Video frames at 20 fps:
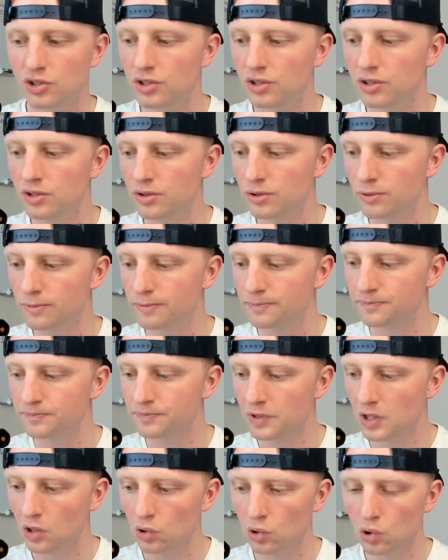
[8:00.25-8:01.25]
to
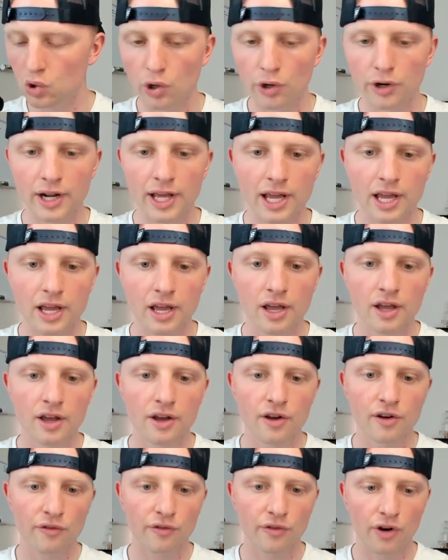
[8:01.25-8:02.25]
learning
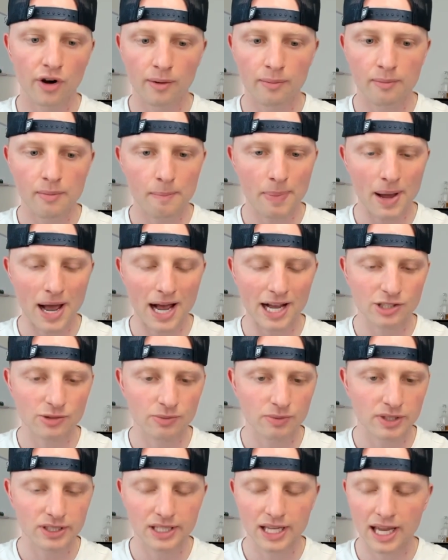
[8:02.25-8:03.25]
from past
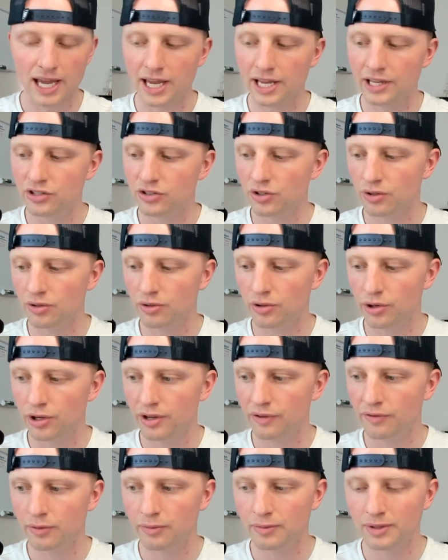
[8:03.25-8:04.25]
mistakes or
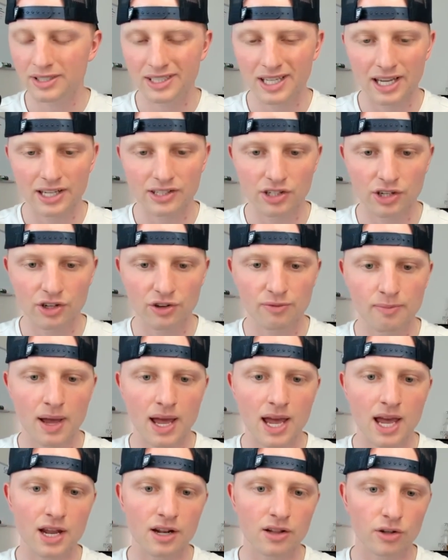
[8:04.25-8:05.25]
learning from mistakes that you've
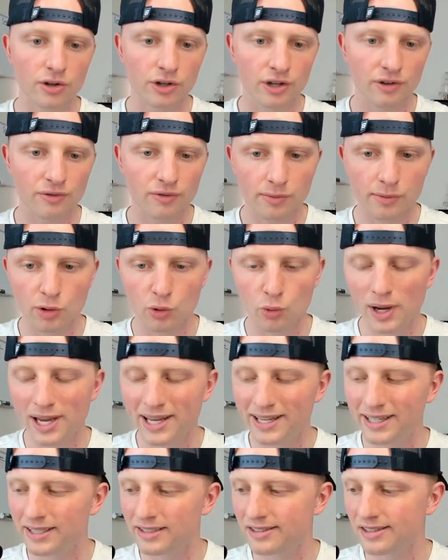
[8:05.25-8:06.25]
made, learning from your
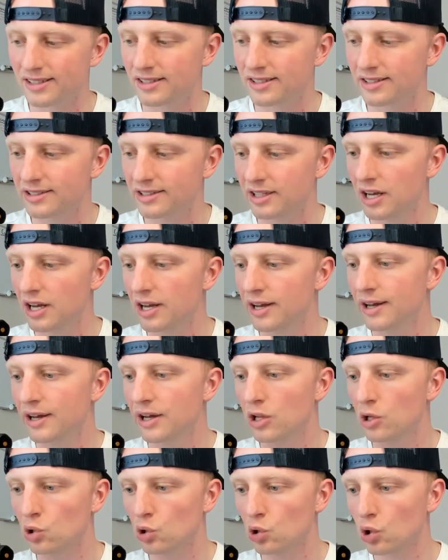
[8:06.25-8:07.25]
weaknesses,
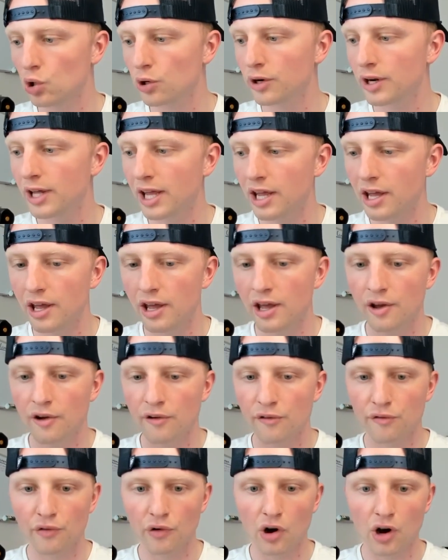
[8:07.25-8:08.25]
learning
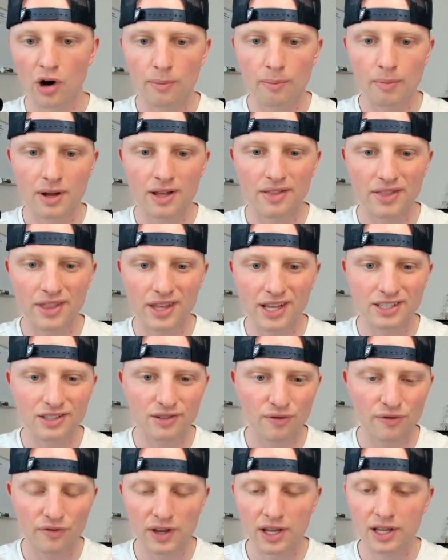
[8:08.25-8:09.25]
from
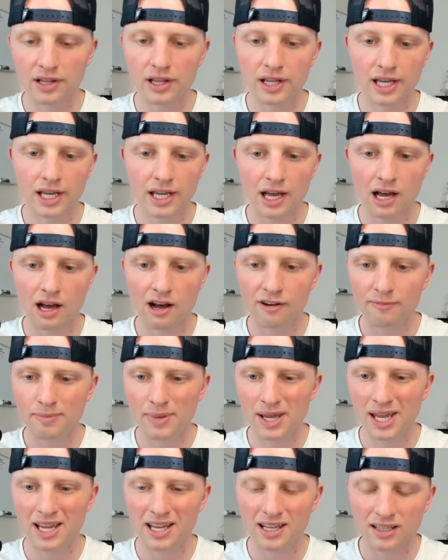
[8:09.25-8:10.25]
this feeling of
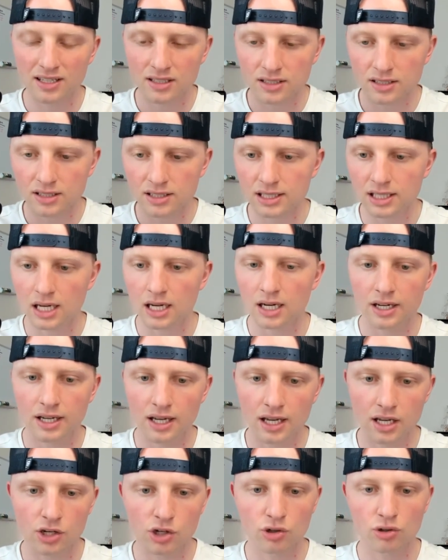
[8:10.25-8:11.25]
being stuck
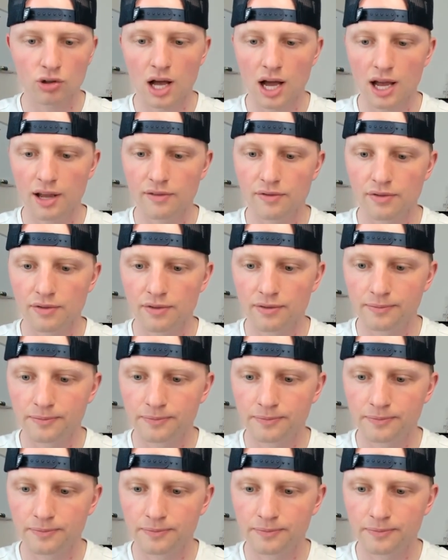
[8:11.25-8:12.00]
in your life.